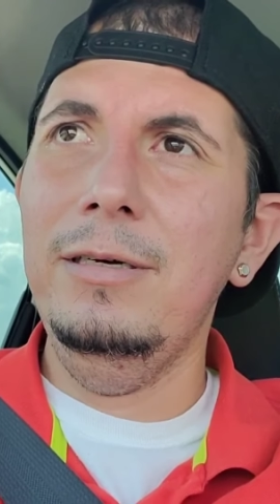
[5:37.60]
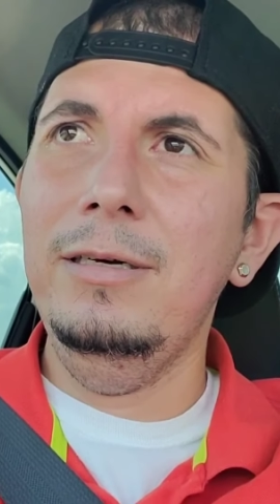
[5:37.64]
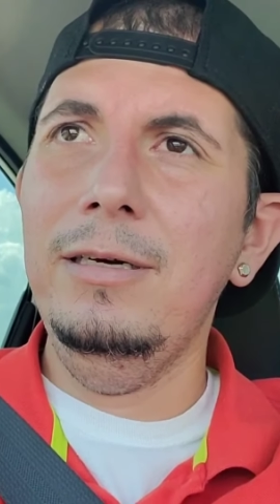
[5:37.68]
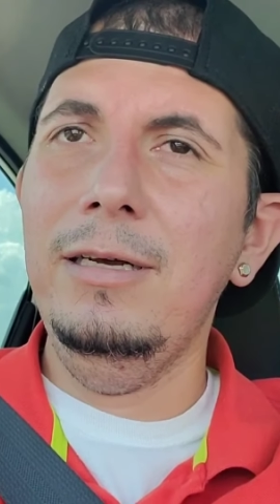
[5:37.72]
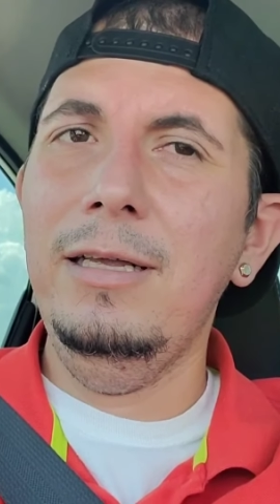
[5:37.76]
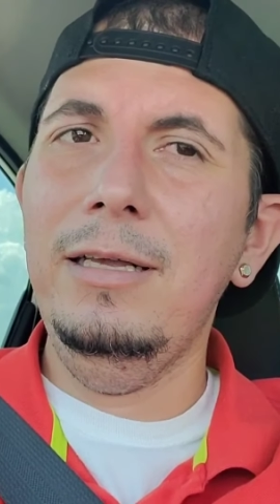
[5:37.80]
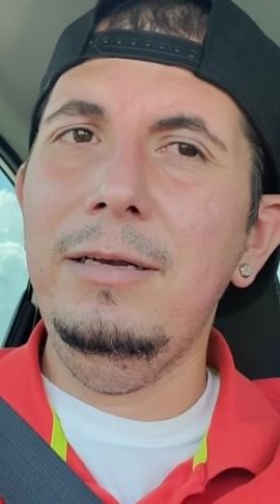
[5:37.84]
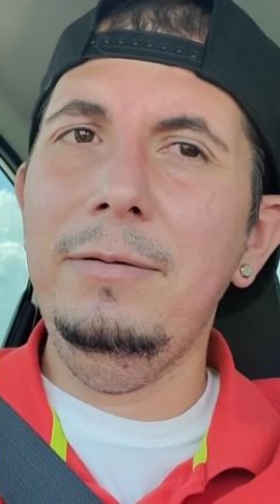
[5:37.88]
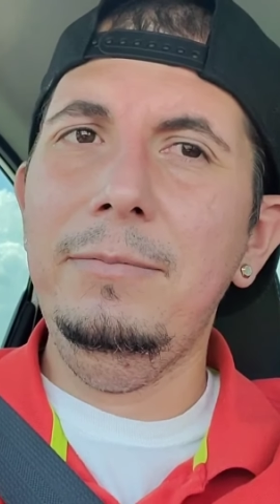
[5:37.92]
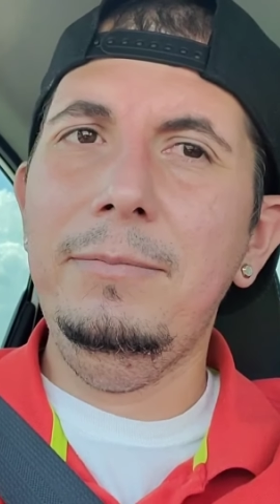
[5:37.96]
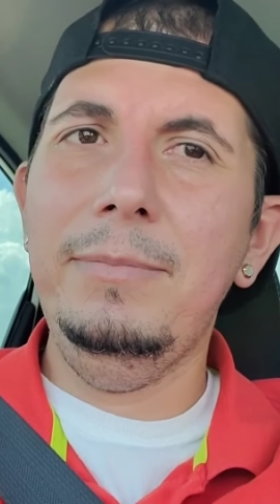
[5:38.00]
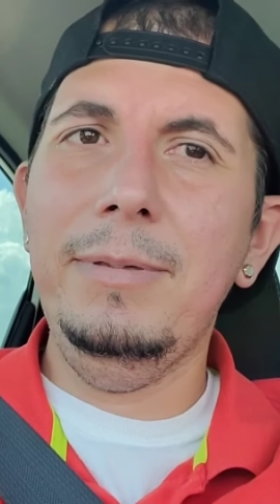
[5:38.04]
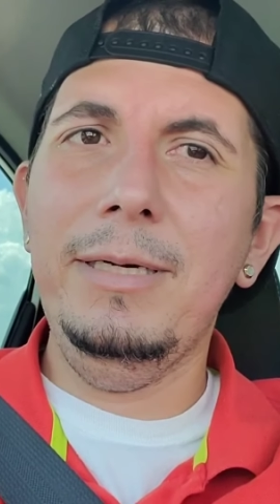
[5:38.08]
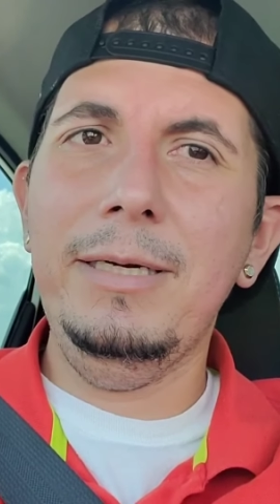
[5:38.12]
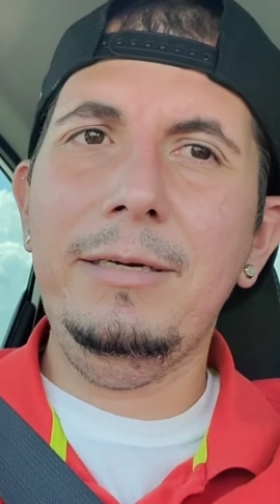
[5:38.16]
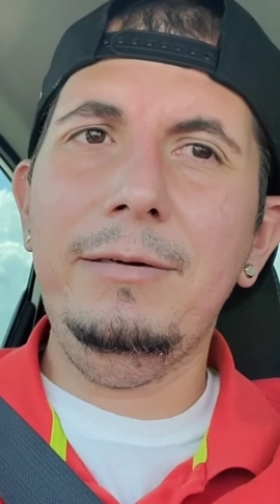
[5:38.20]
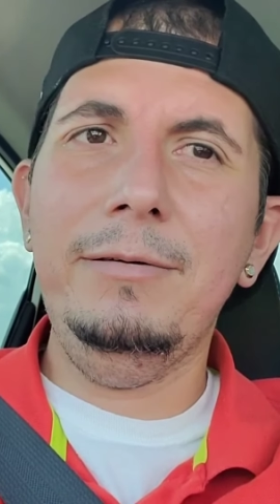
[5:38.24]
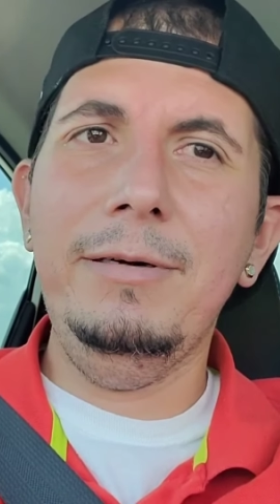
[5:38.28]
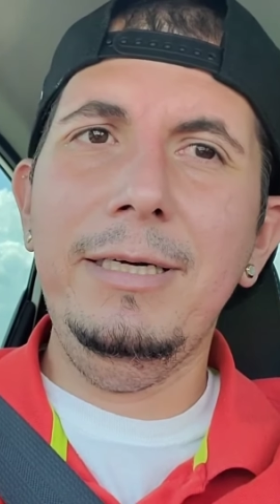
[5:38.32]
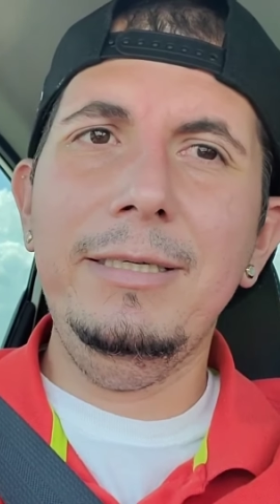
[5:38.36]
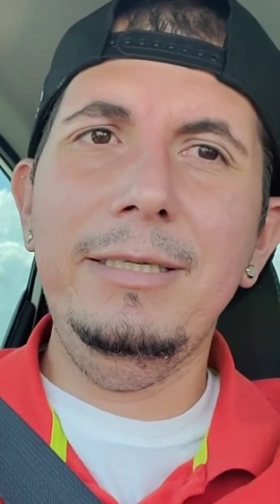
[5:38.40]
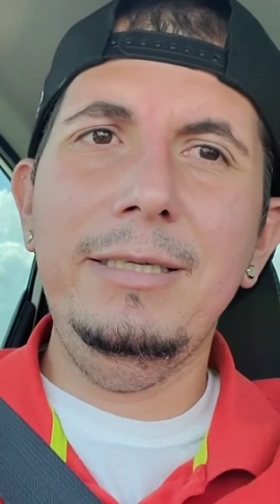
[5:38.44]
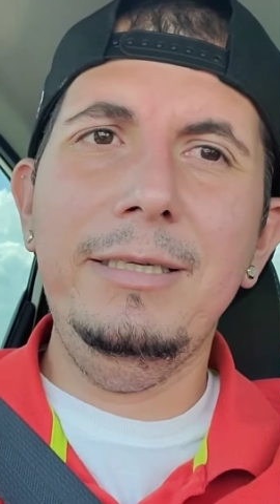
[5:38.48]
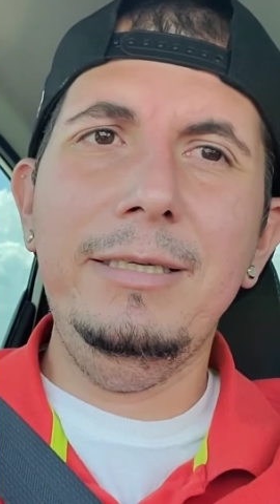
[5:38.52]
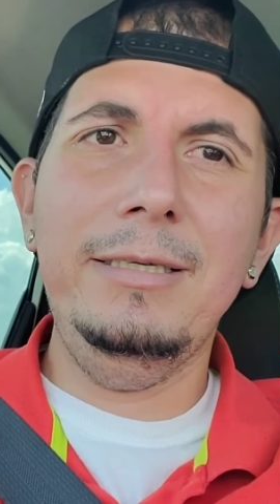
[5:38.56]
And my
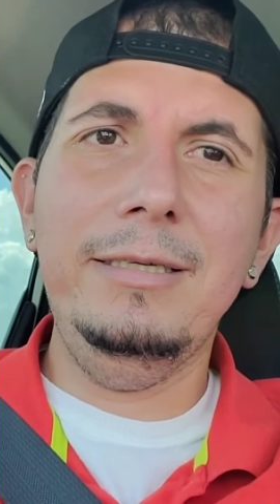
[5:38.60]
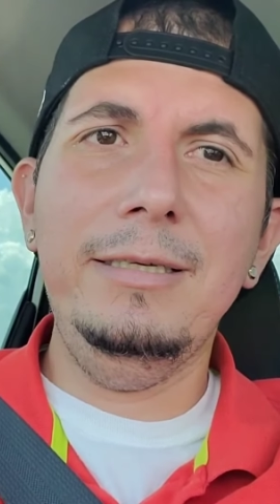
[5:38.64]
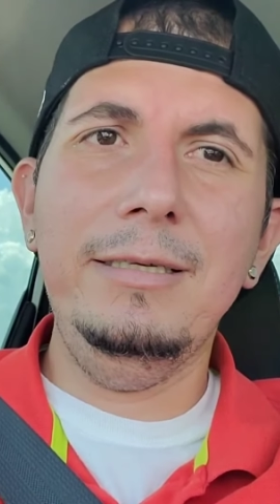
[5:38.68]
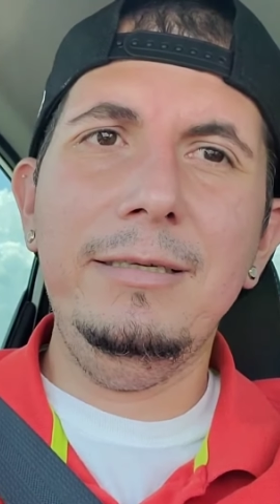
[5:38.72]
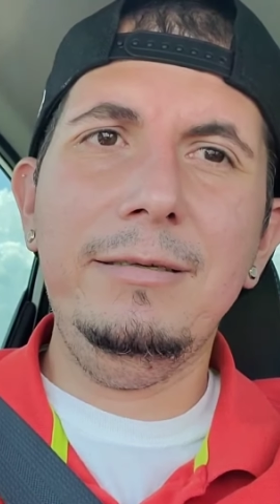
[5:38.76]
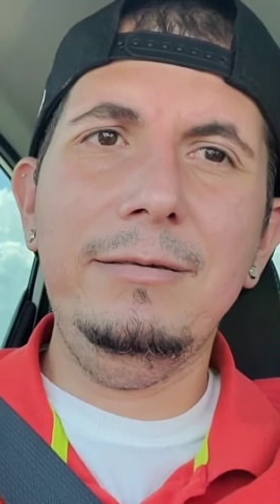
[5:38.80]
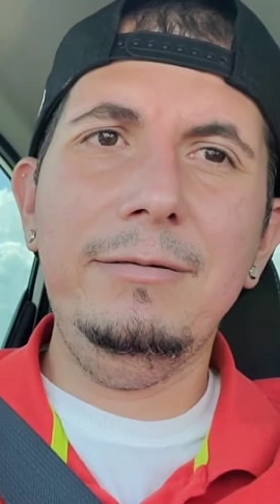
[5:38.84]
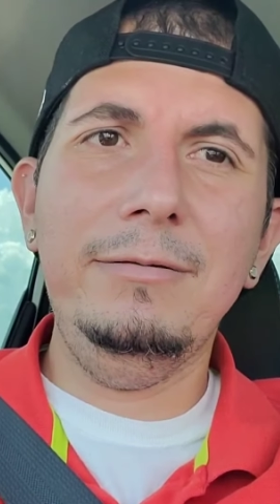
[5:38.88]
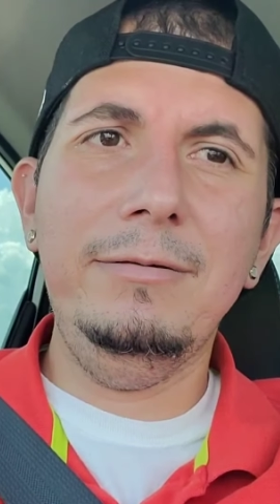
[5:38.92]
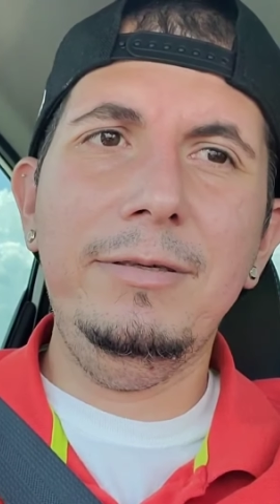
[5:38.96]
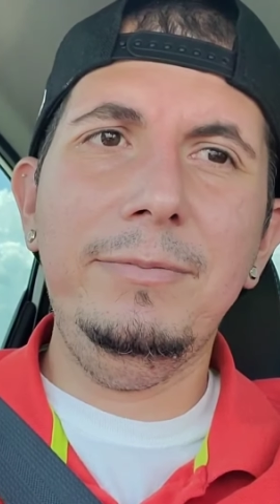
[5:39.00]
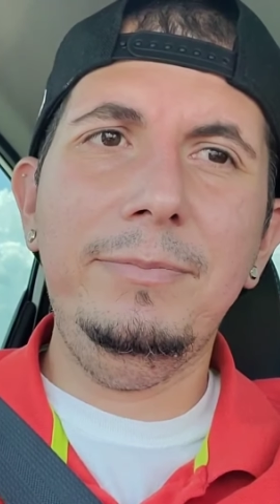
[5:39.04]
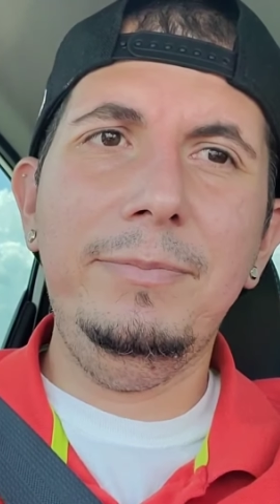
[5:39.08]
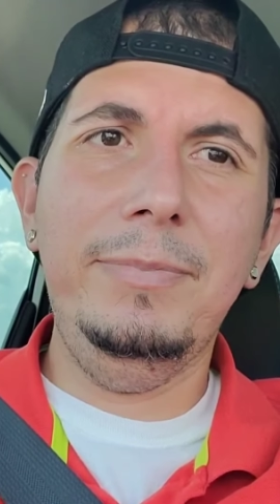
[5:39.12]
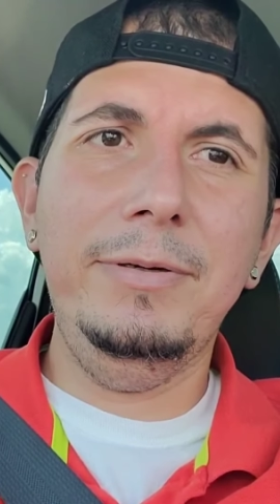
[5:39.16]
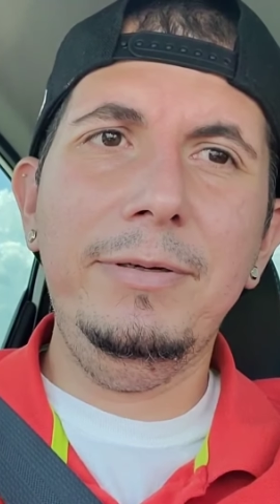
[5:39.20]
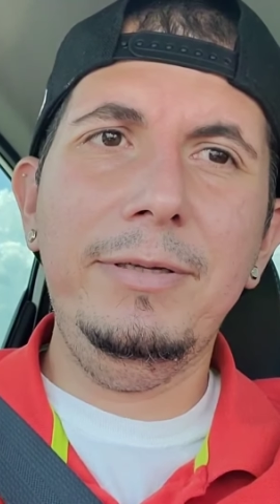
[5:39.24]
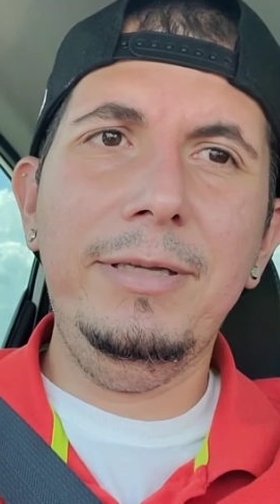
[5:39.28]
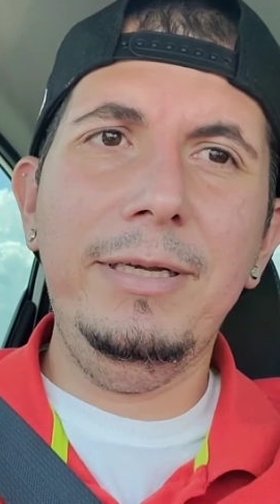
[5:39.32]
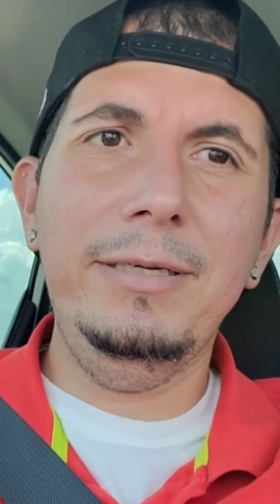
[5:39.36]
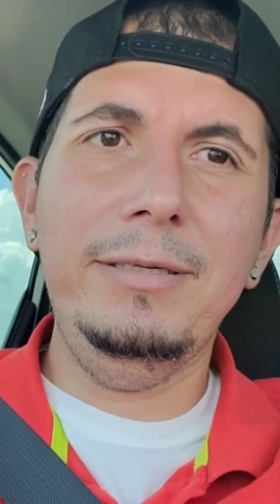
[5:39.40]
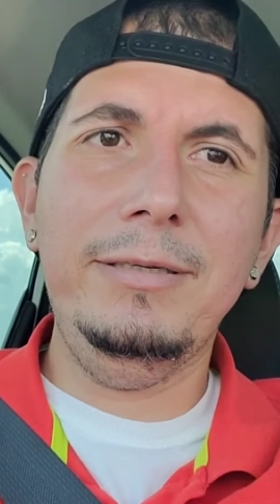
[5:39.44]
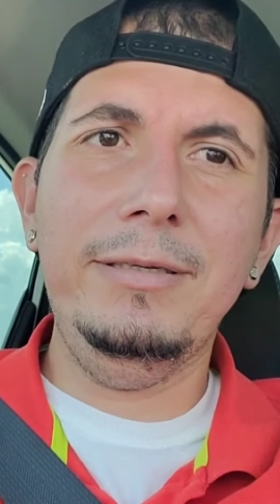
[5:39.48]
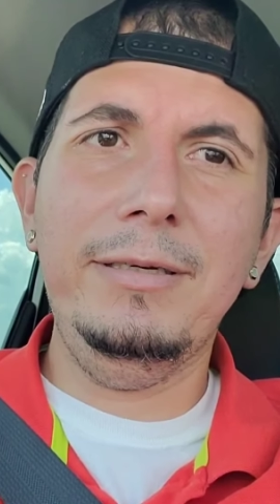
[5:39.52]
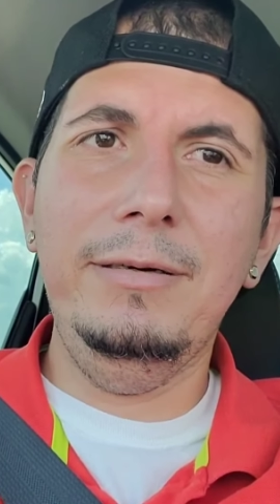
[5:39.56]
crazy sister's
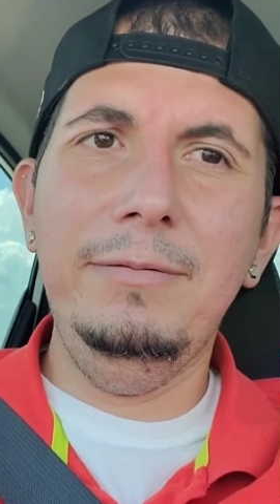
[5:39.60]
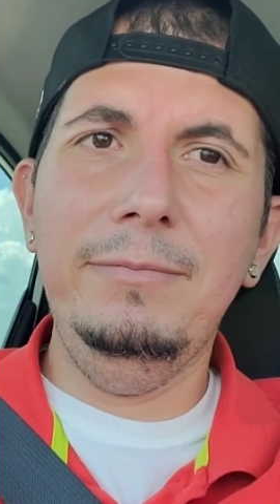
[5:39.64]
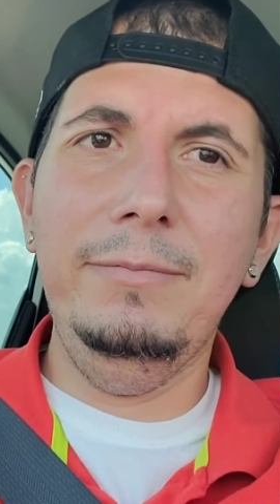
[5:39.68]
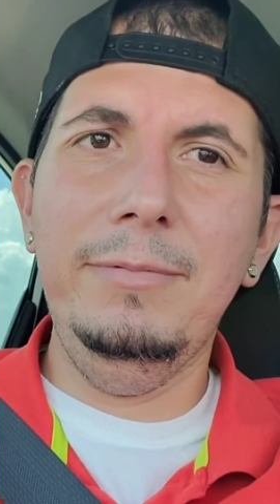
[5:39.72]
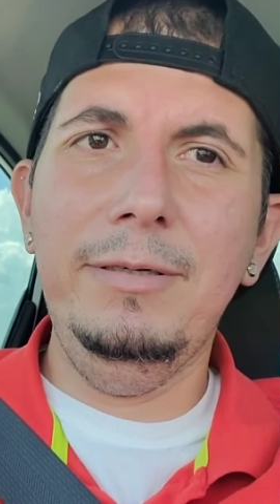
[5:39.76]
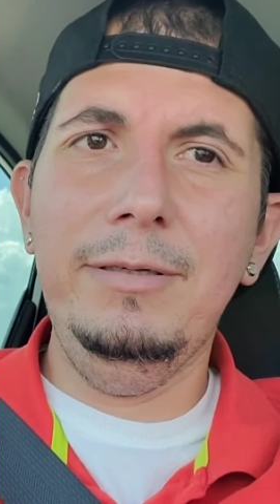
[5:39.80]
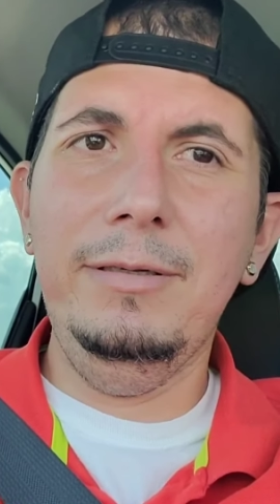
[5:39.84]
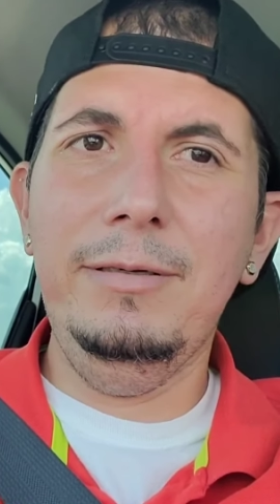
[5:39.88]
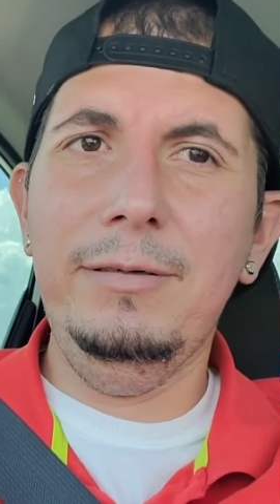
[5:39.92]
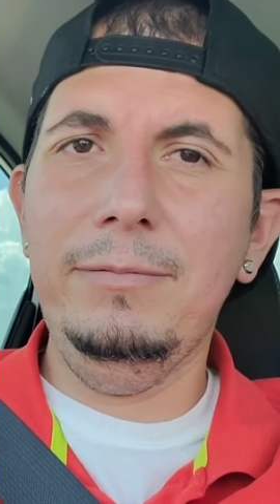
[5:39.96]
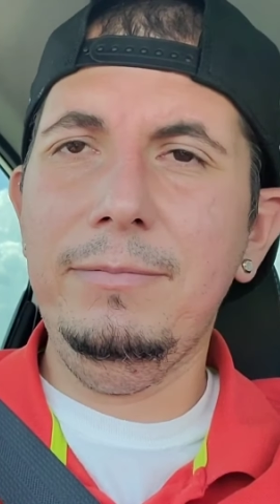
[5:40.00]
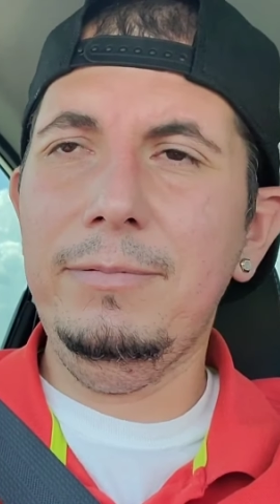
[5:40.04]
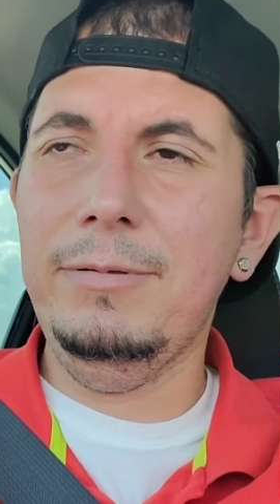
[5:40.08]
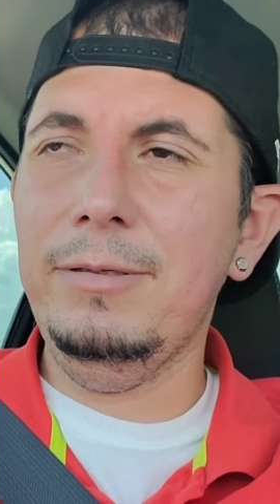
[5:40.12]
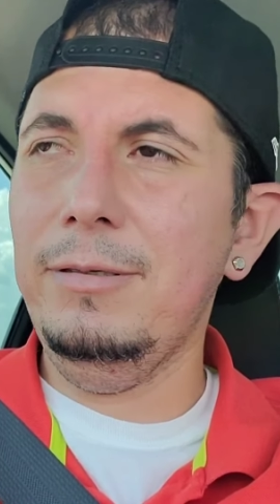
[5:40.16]
birthday's coming up,